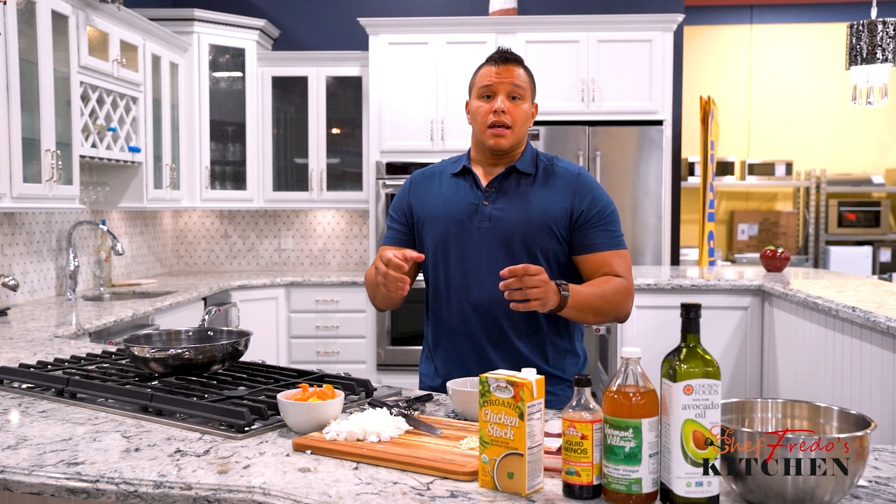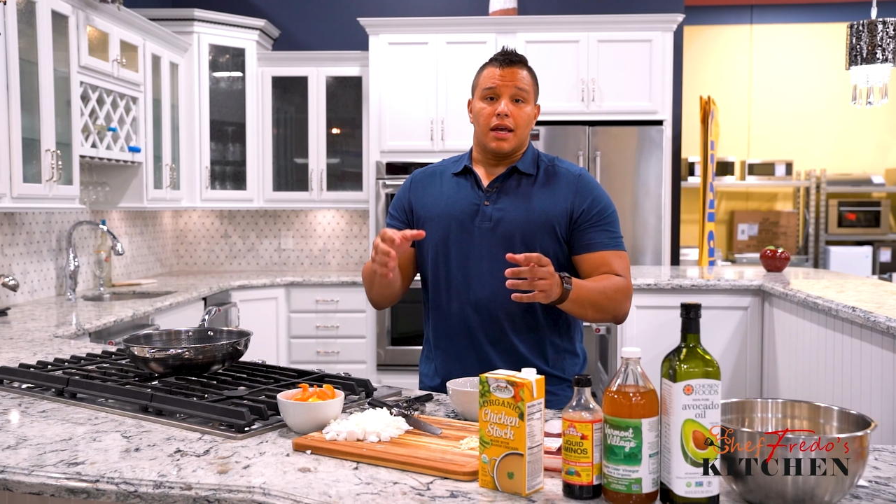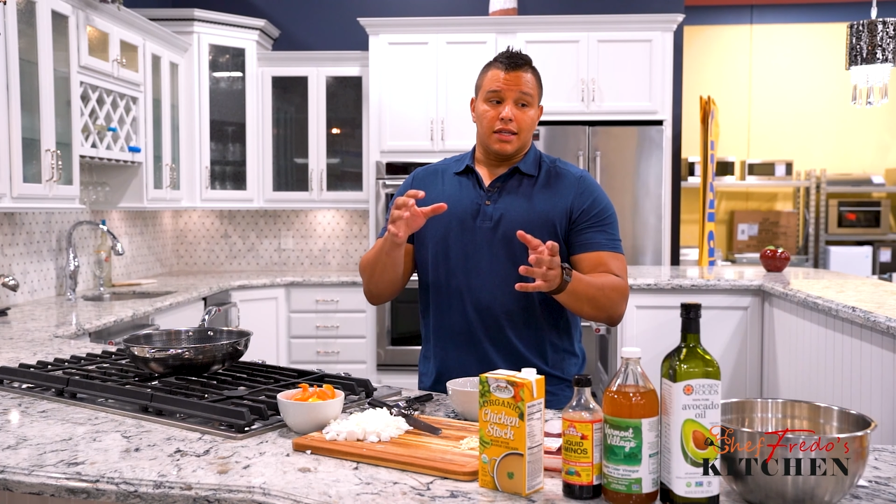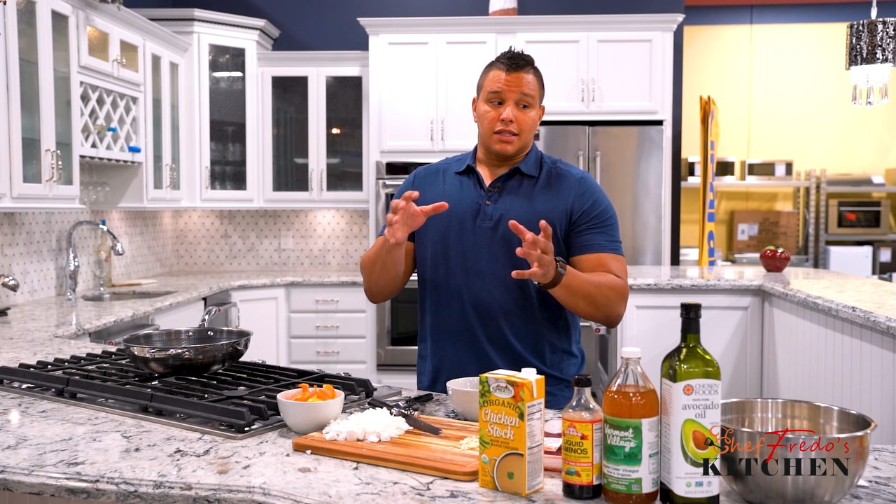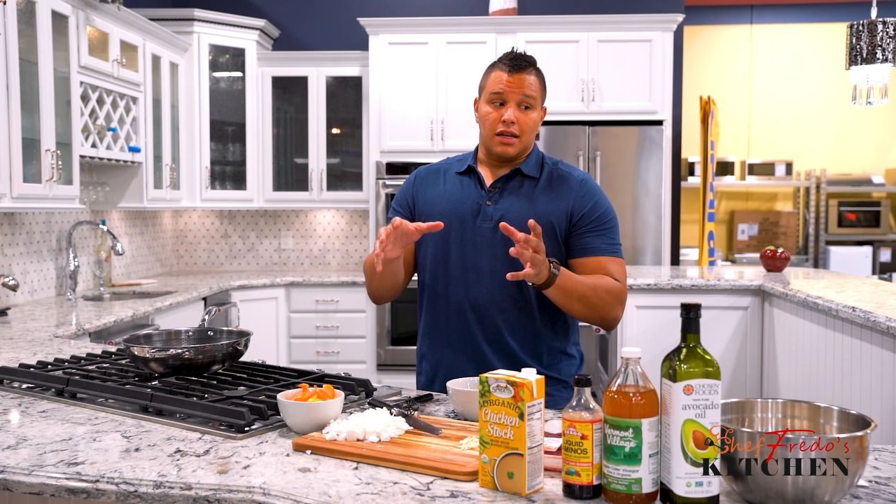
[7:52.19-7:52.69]

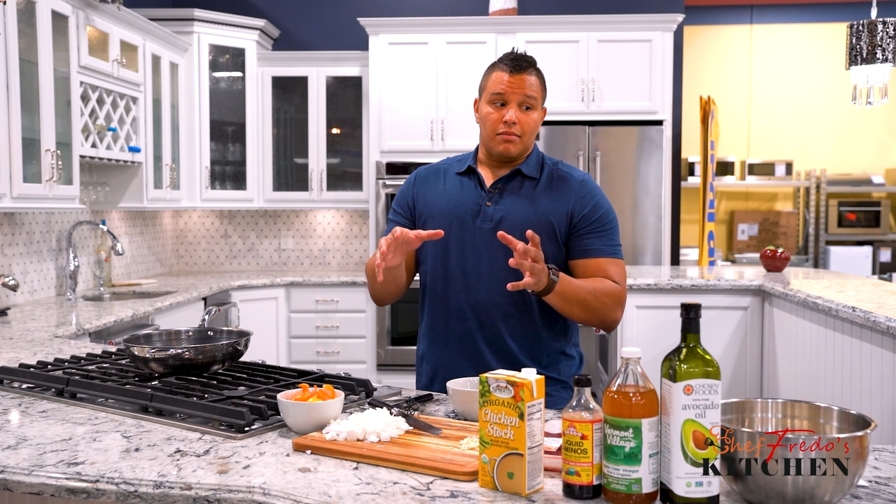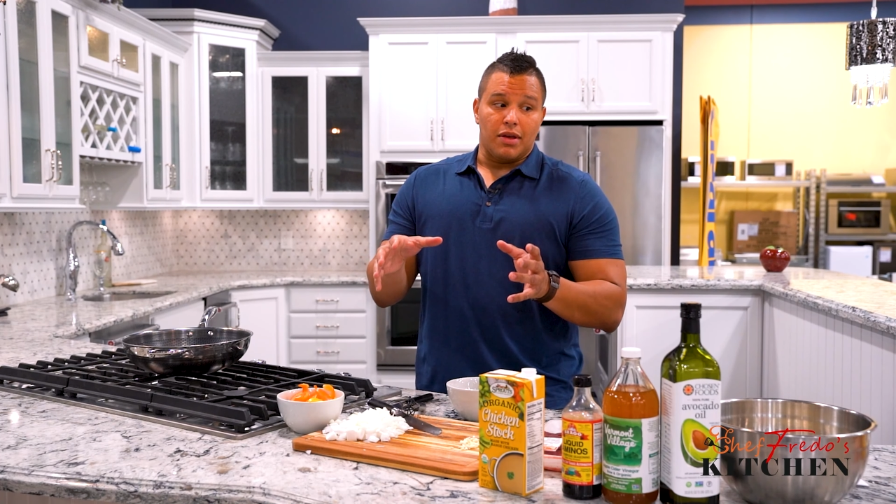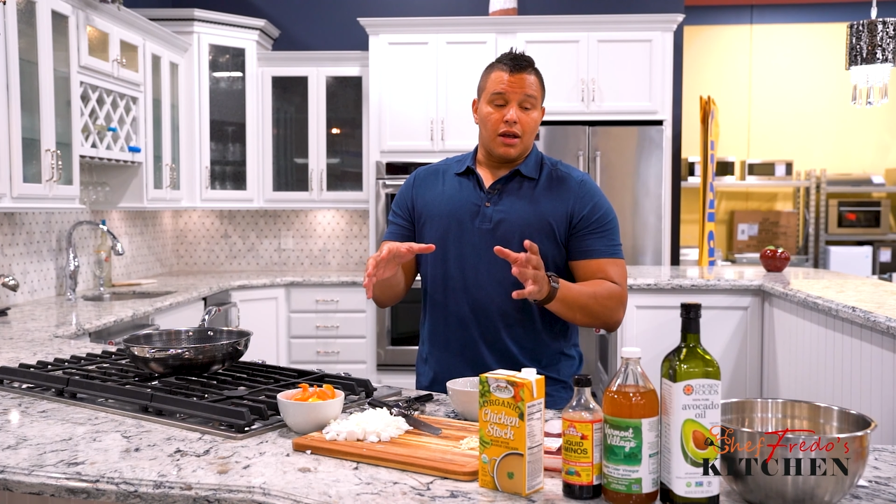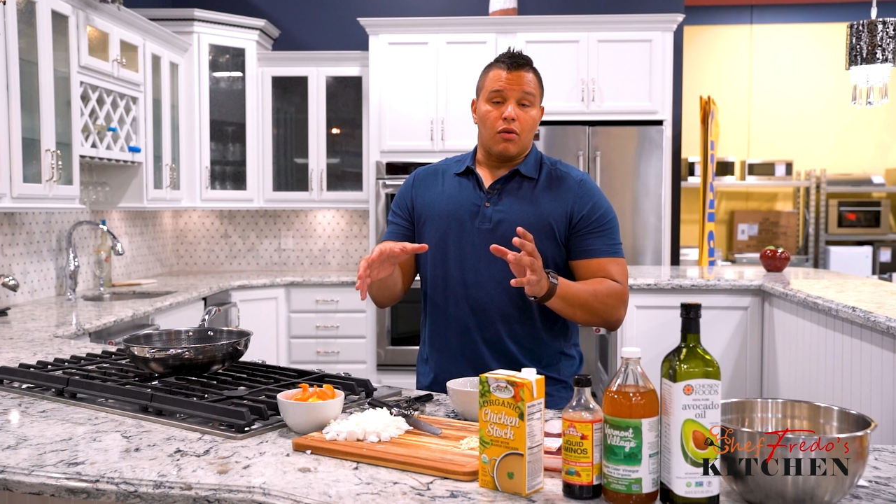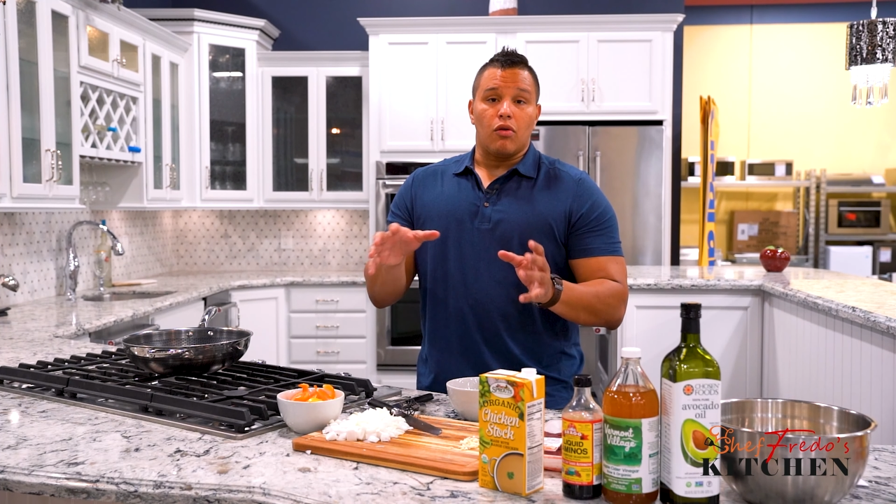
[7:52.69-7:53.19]
is gonna
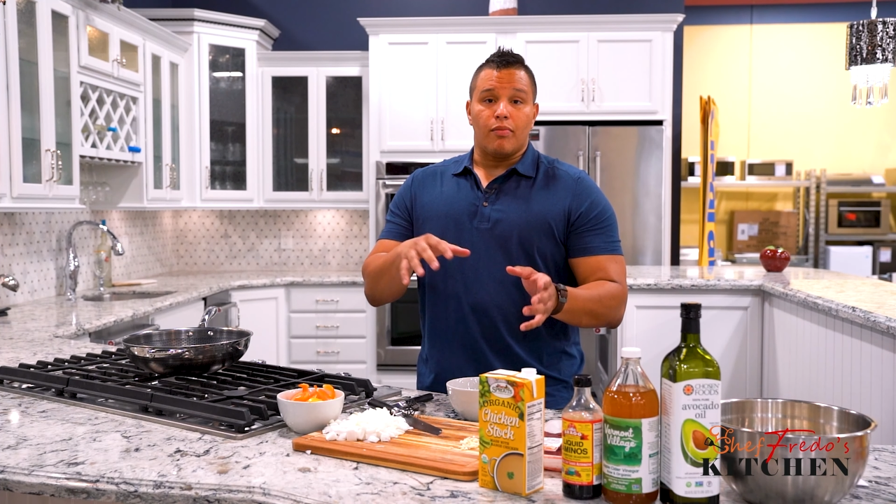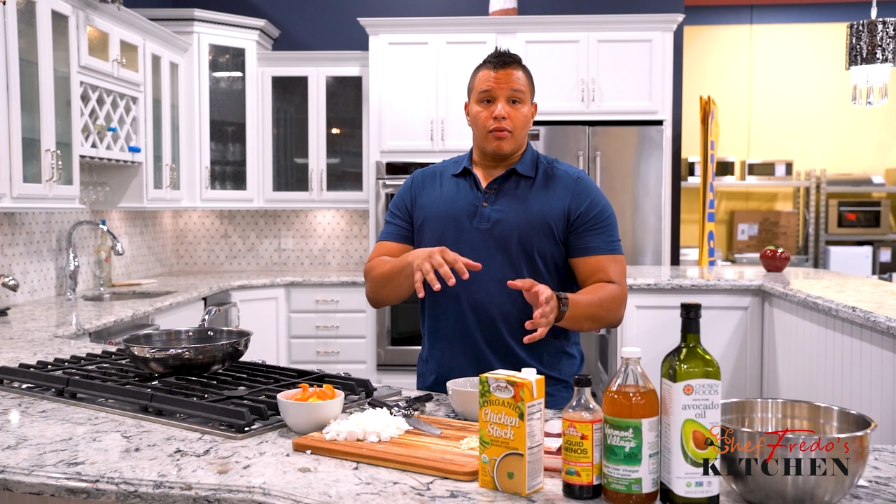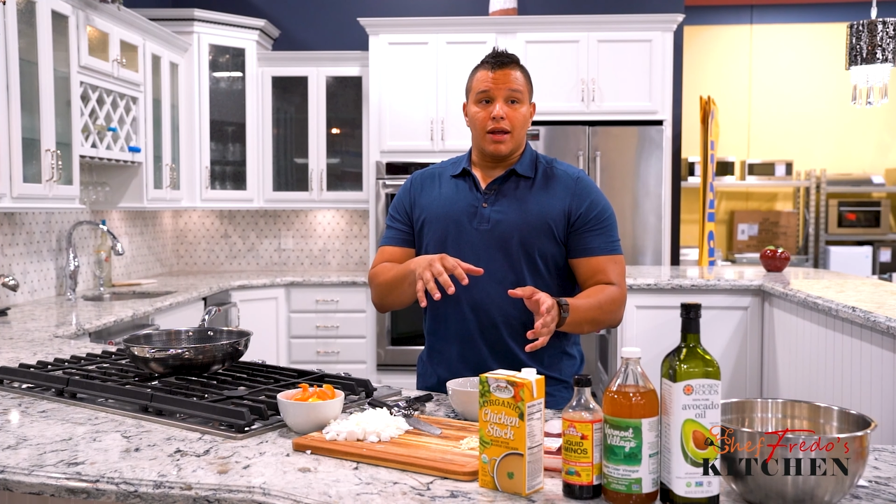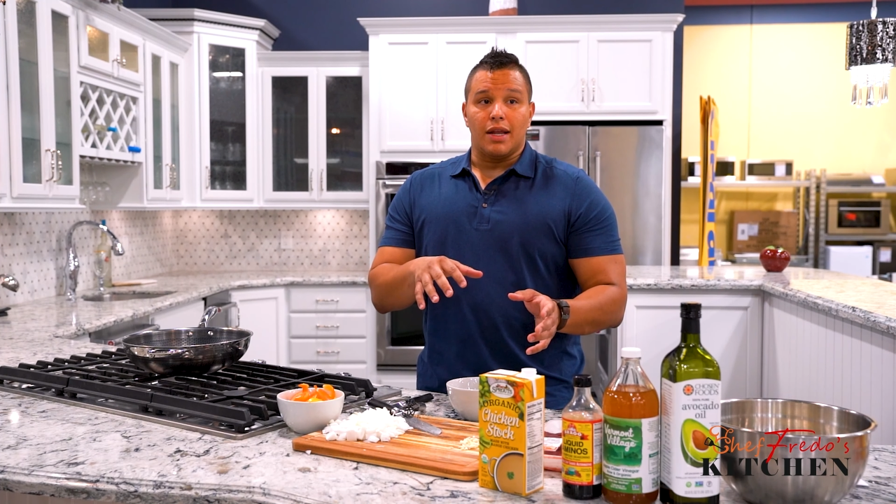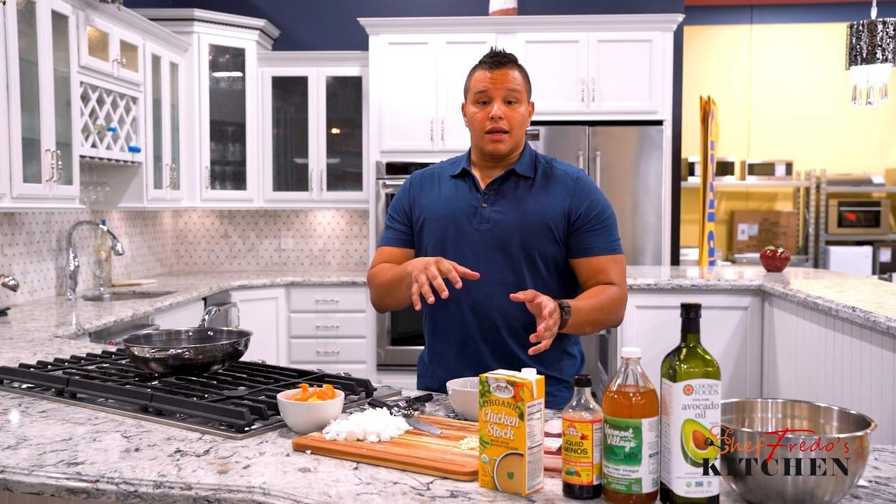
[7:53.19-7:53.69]
be
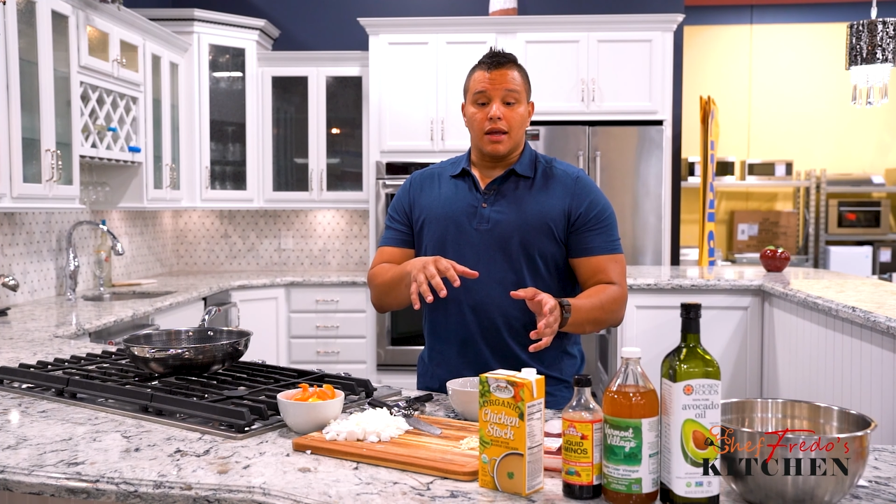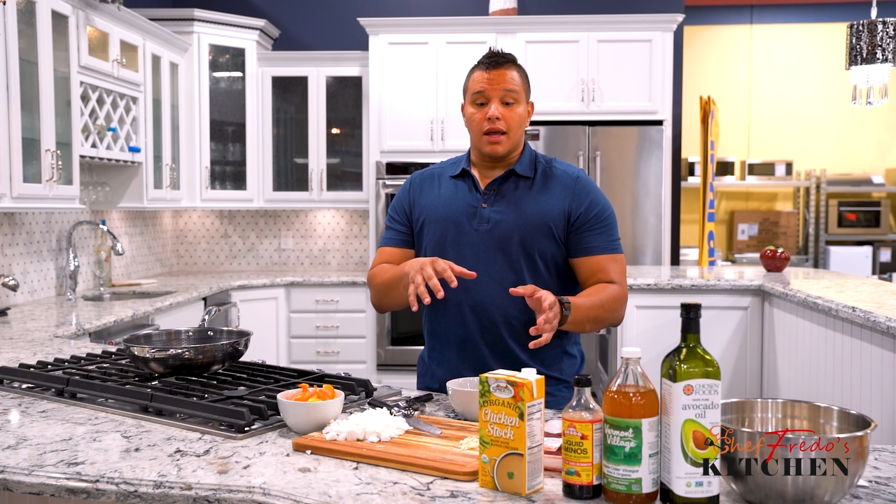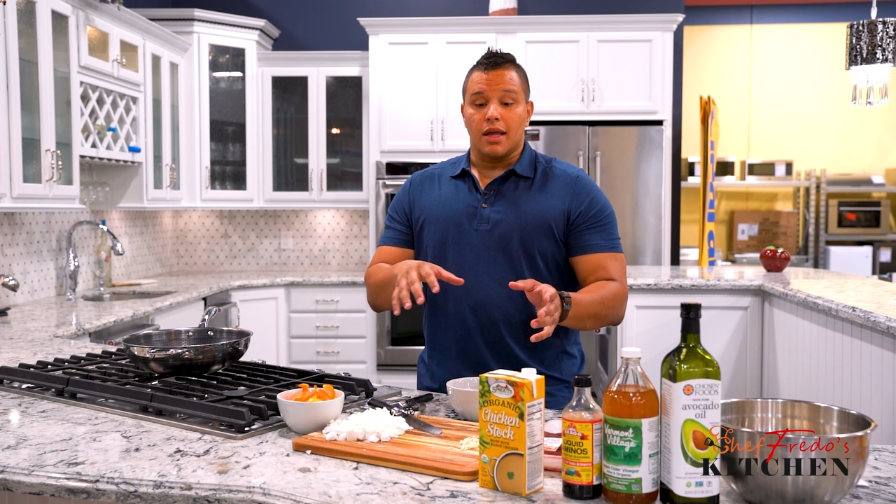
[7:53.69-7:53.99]
incorporating